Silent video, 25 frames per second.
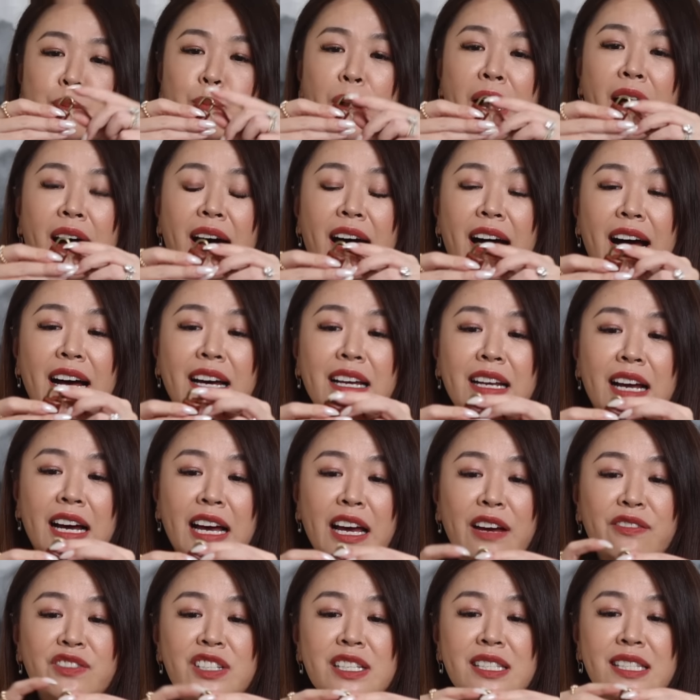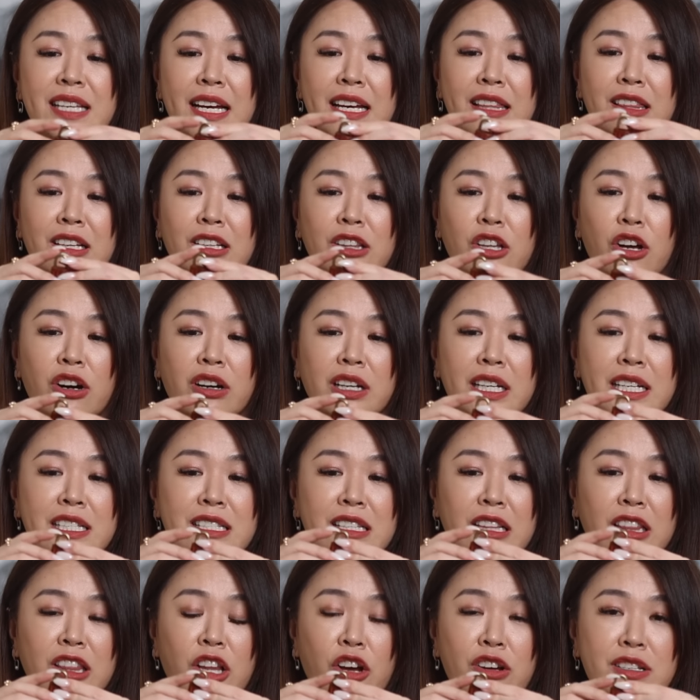part, I have to say in the lock,
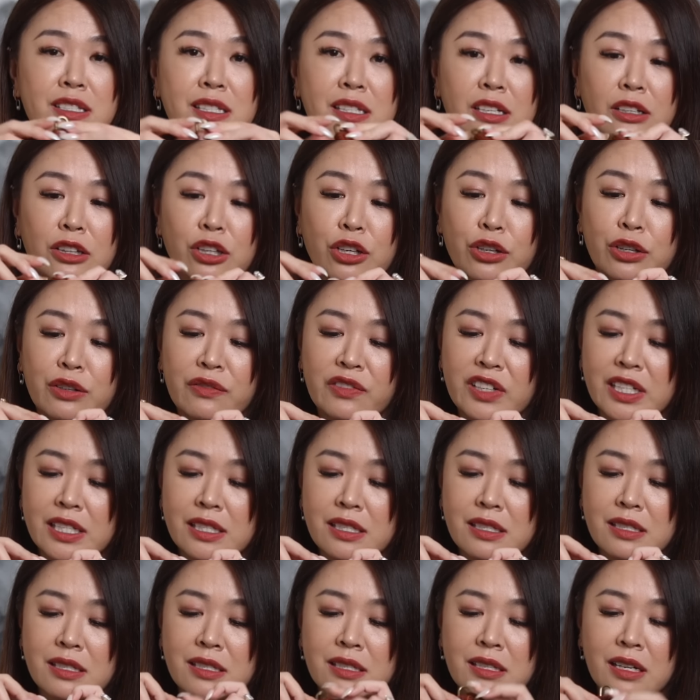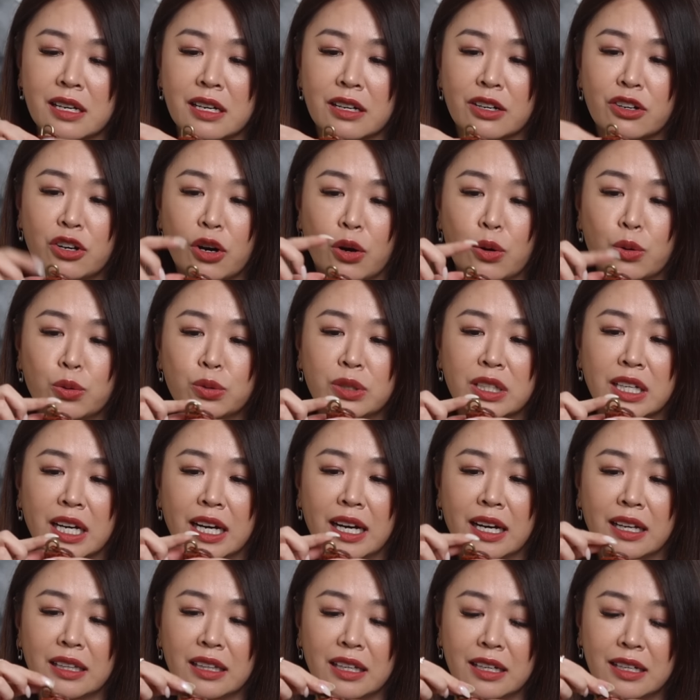it's lost a lot of its gold
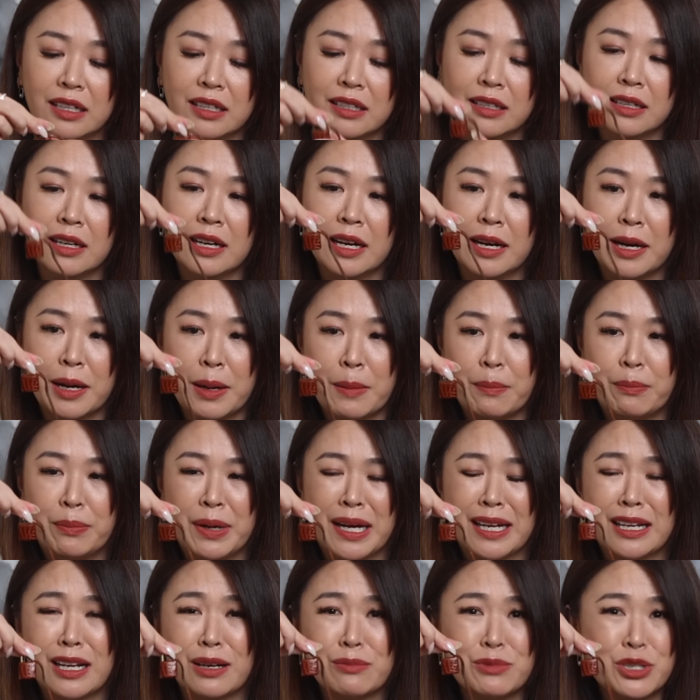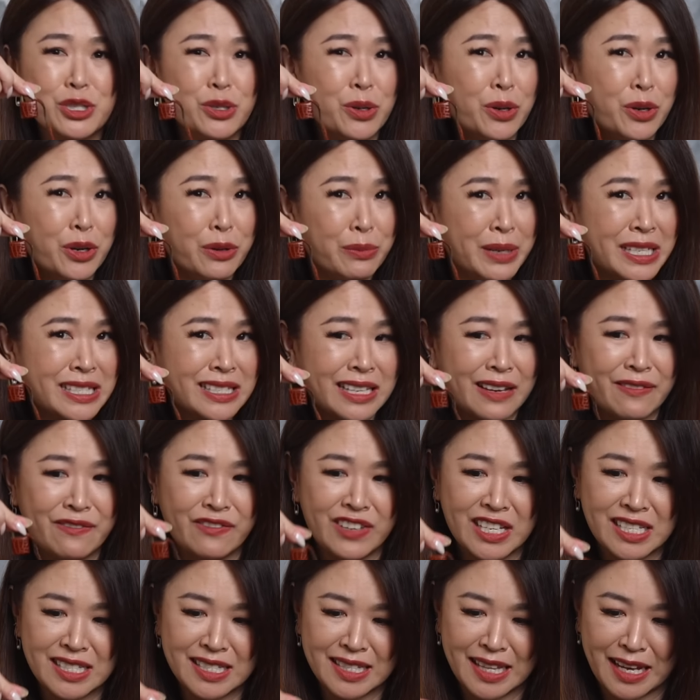color, but I'm sure Hermes can
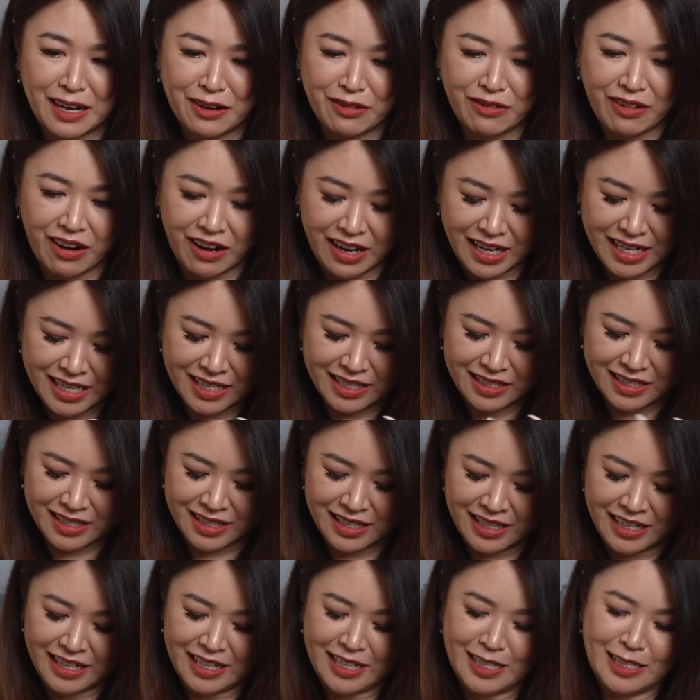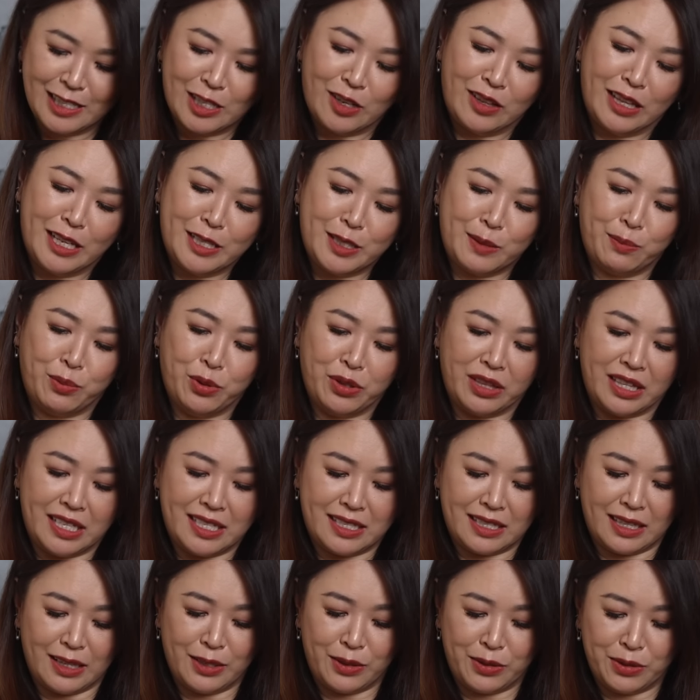fix that, right? So let's put
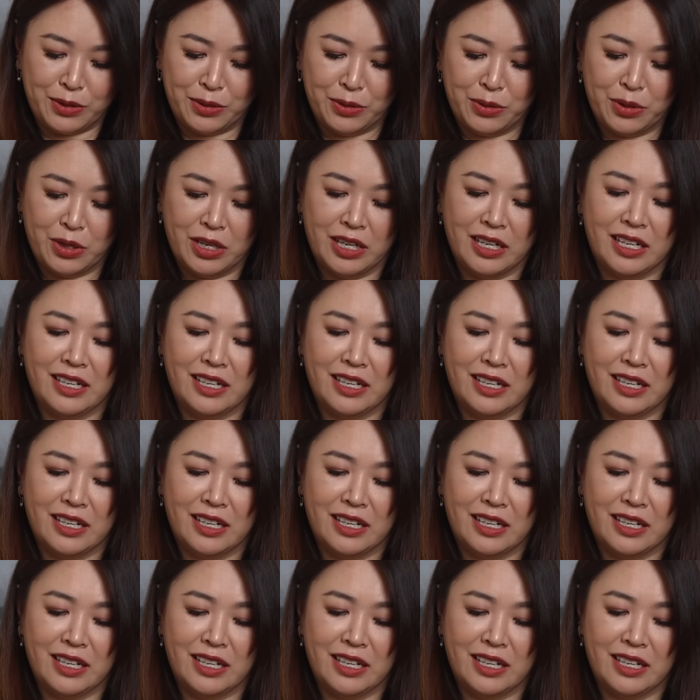this little